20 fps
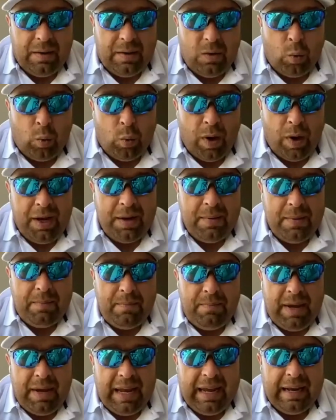what
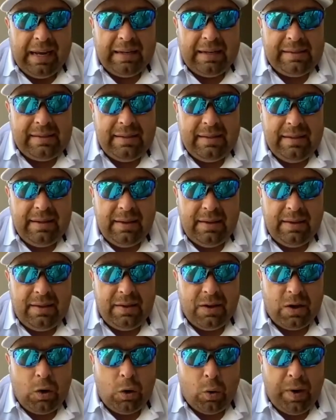makes
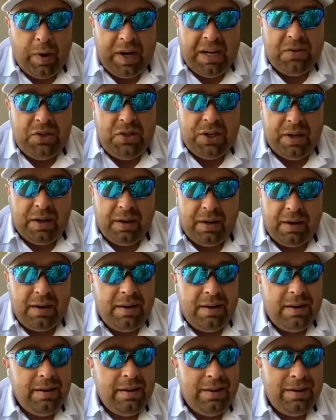the queen of junk
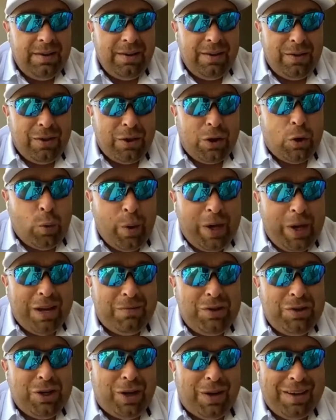the queen of
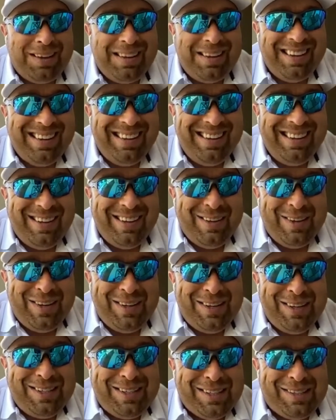junk?
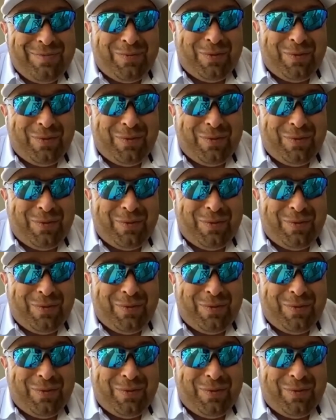Just